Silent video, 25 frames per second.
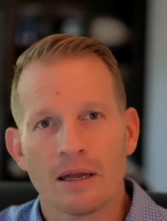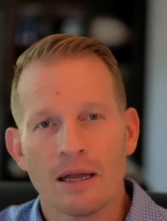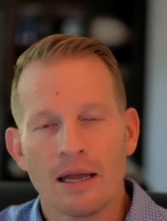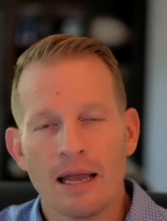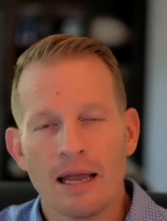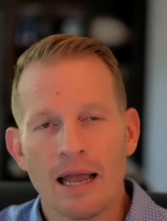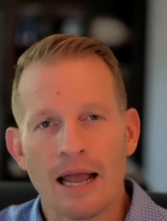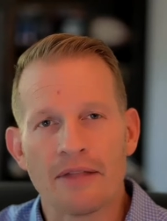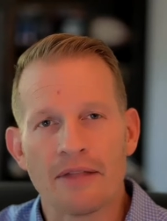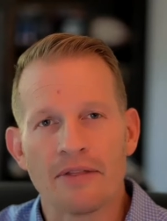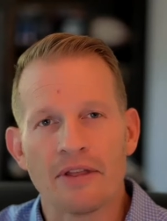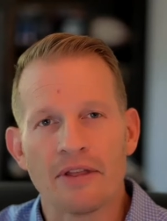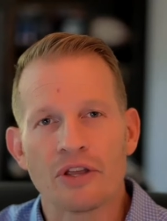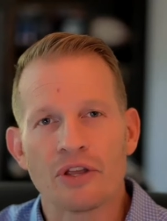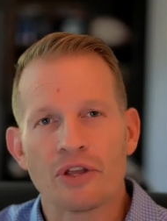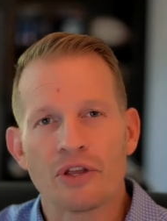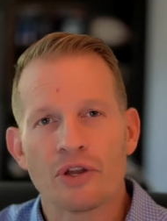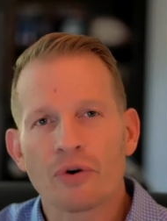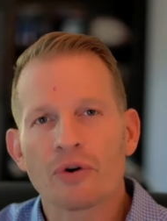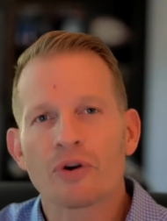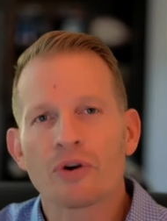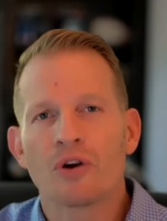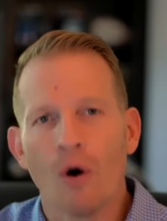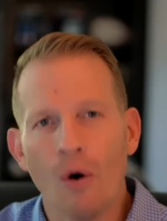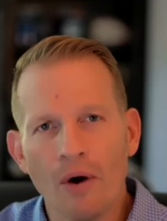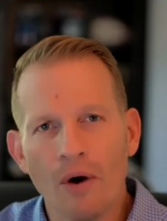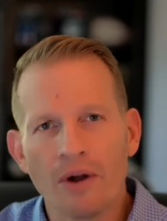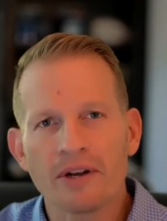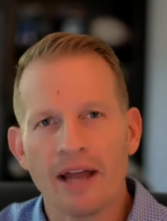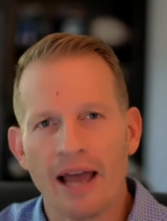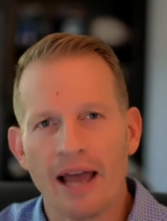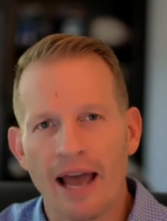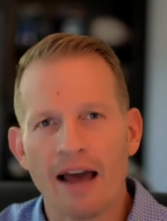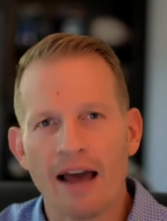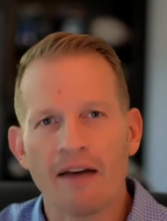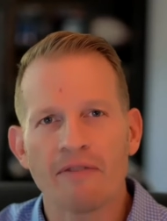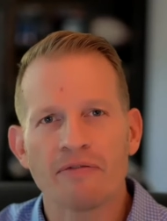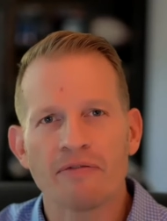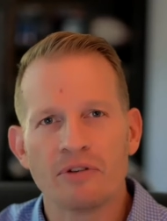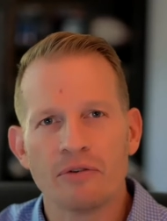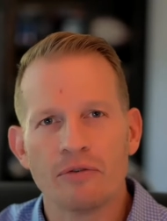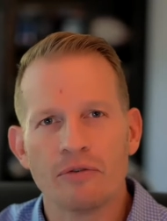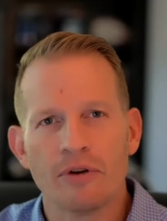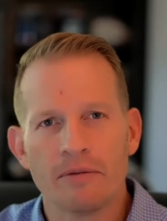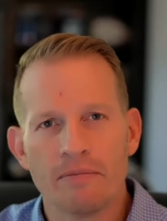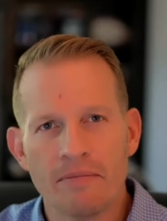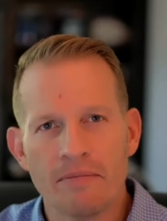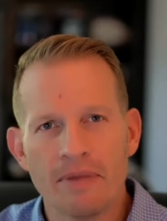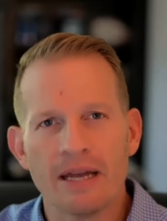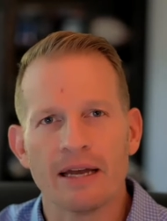And that you're going to have to
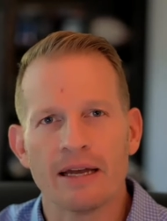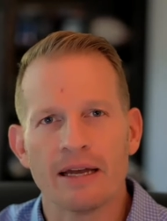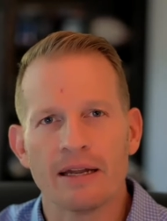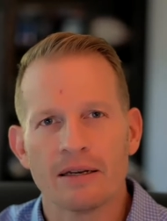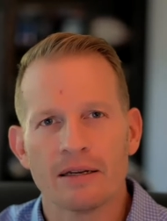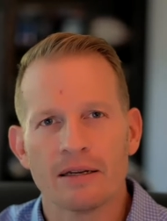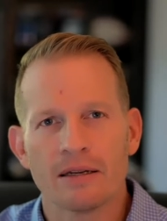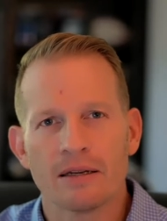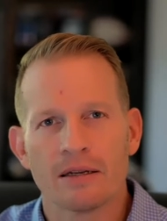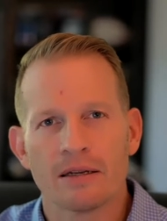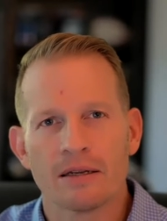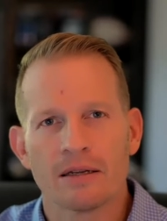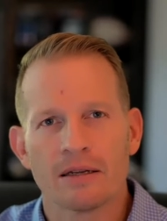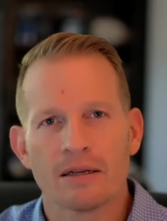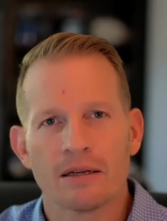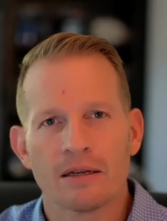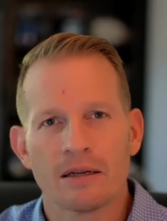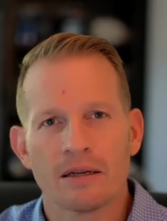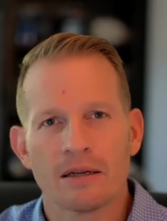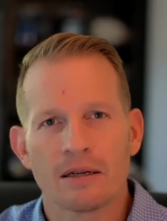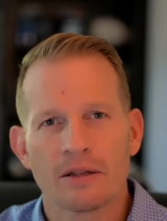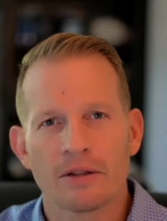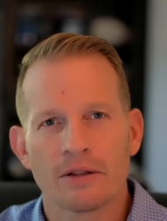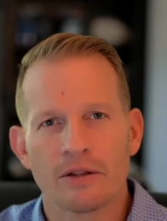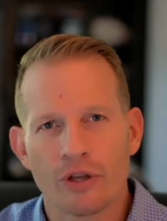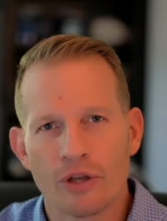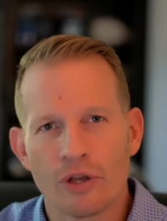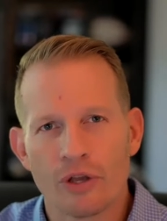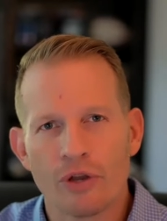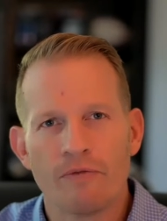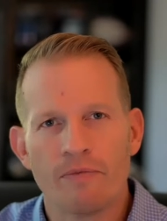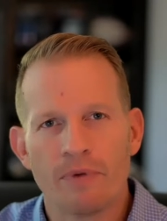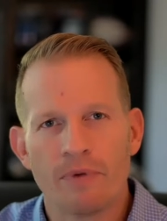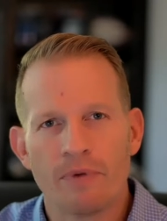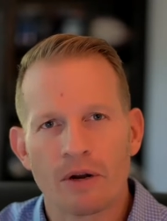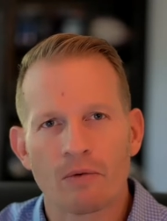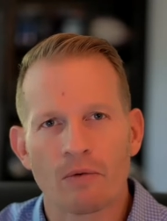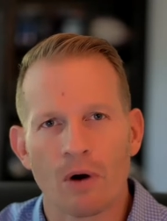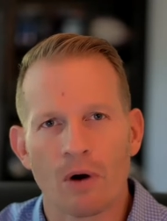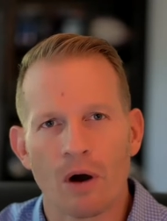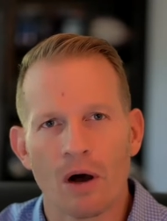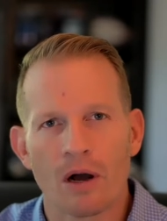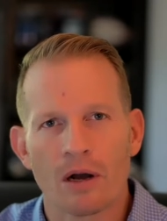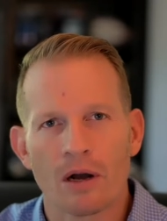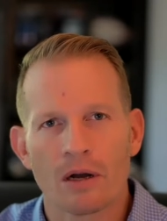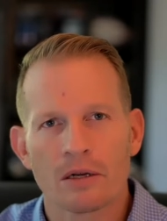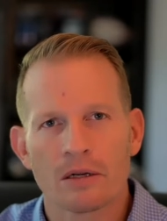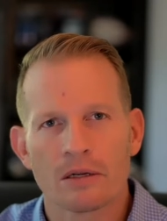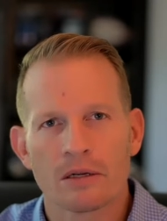admit that you've been wrong.